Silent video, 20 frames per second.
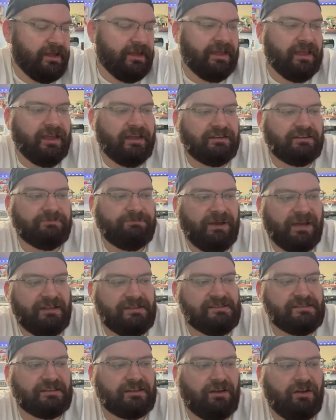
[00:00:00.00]
It
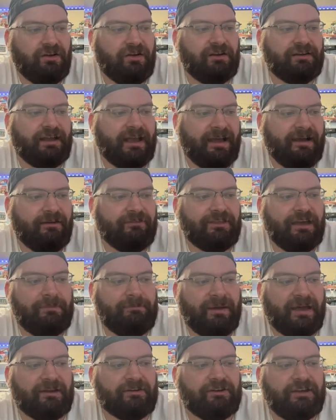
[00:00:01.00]
depends on how
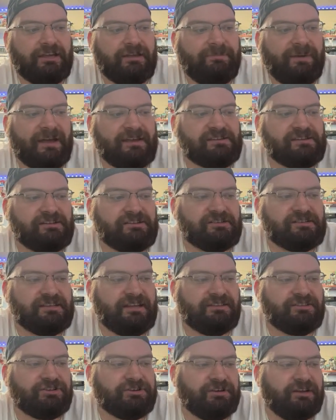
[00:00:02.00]
that battery capacitor
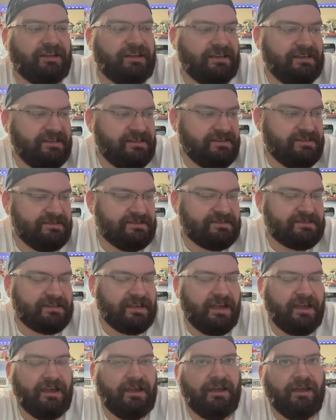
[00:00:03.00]
sensor is.
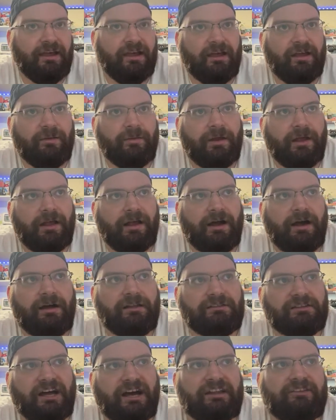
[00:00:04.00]
A
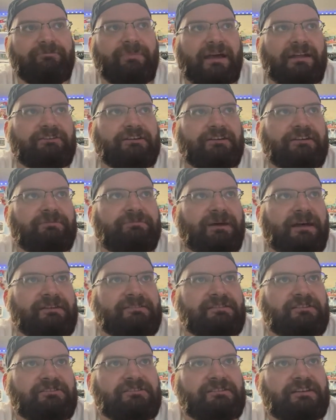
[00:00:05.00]
lot of battery
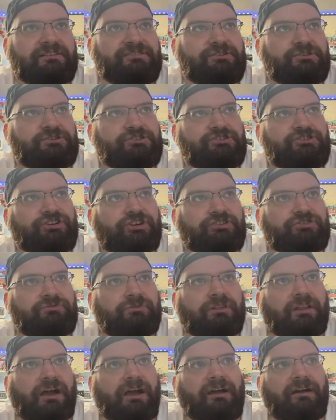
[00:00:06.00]
capacitor sensors just
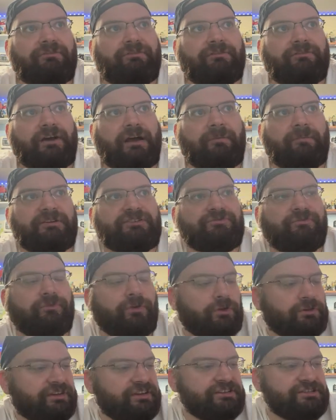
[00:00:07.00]
rely off of how much
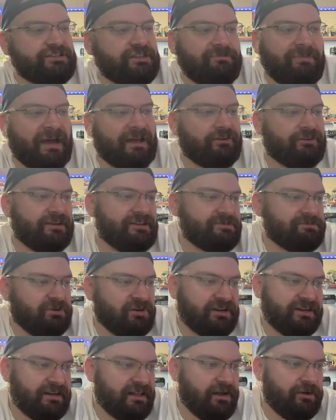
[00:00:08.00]
voltage the battery is
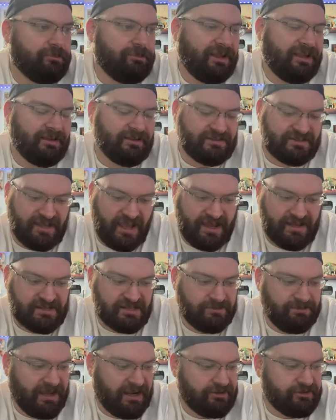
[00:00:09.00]
putting out, because as
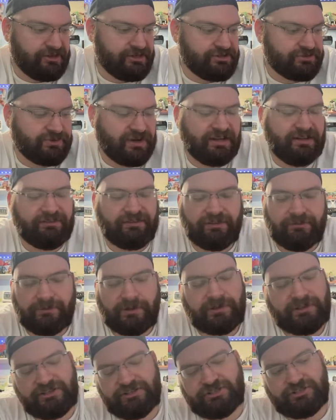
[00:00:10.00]
the battery drains, the
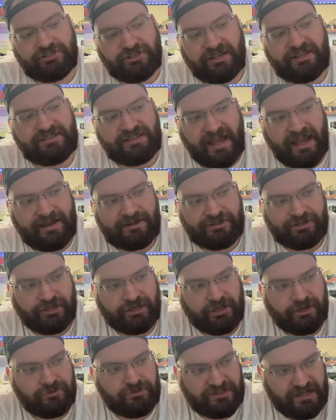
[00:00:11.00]
voltage does
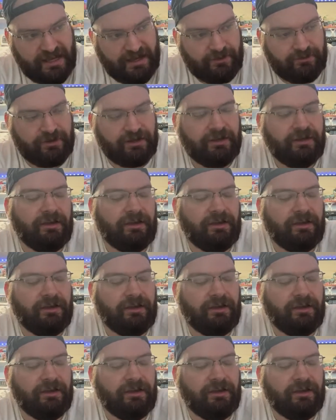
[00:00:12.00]
actually go down.